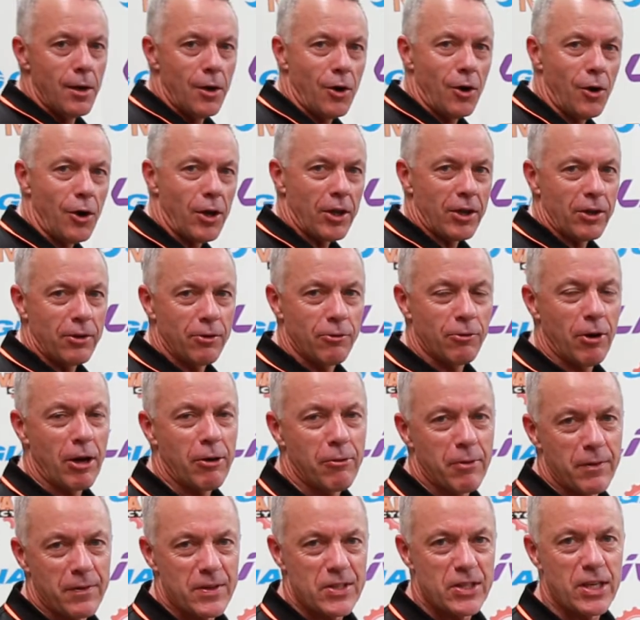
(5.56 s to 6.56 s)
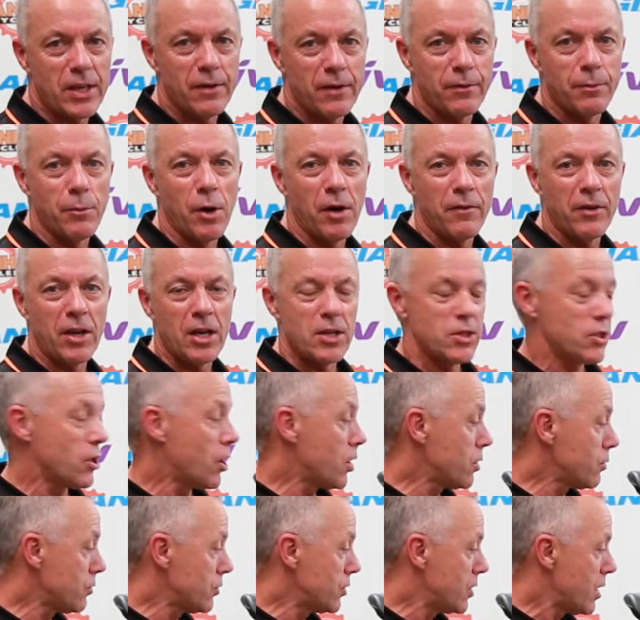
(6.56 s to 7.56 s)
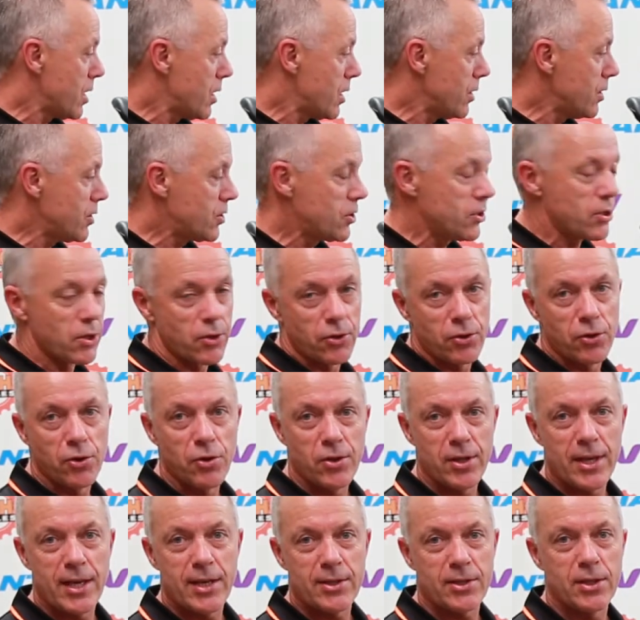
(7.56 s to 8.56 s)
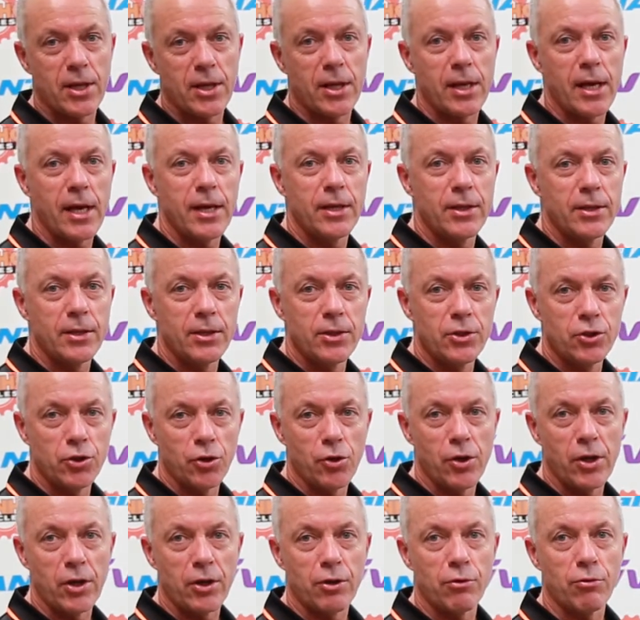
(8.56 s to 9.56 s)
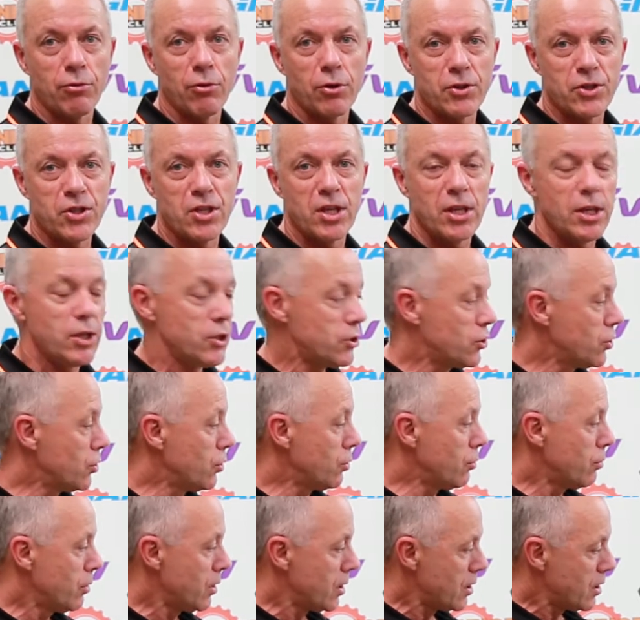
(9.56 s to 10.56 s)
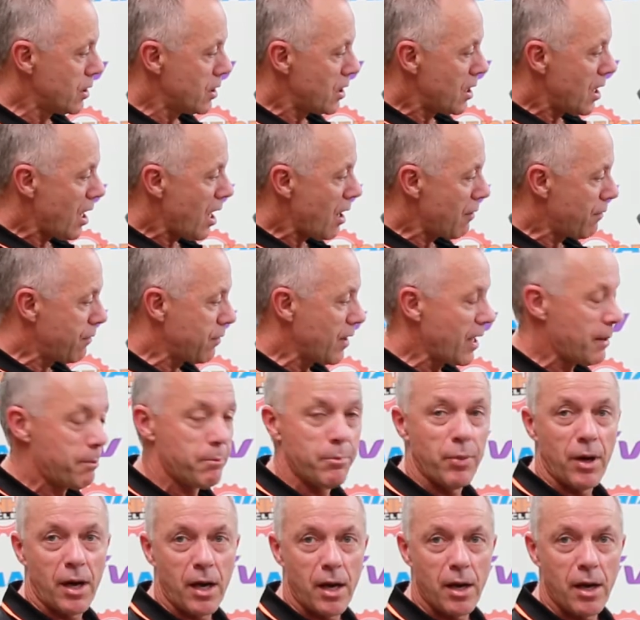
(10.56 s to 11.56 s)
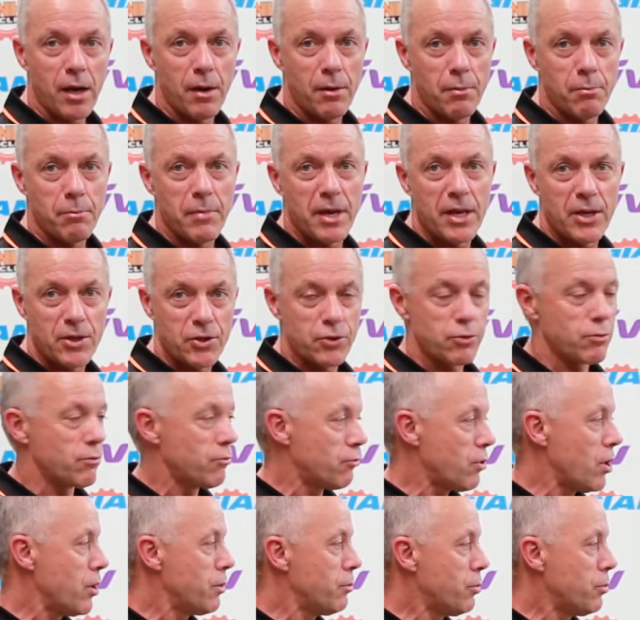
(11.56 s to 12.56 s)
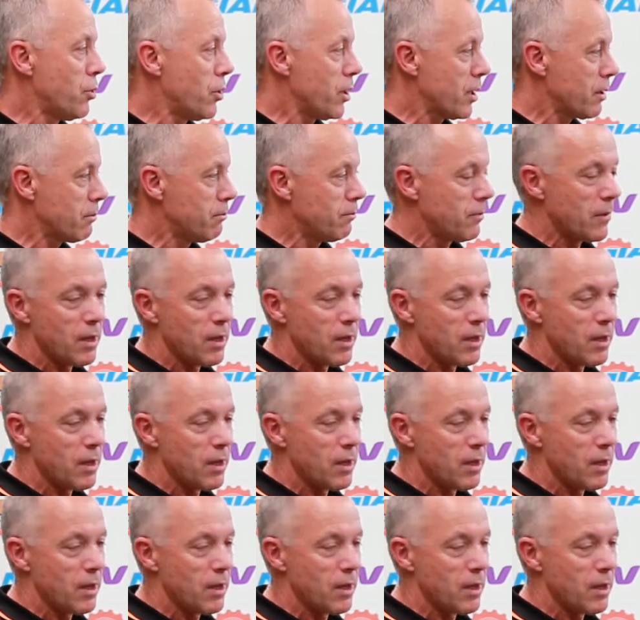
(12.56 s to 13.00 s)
Hi, Greg Griffiths here from Ivanhoe Cycles, and this is the 2018 Giant Cross City 2, a flat bar men's road bike.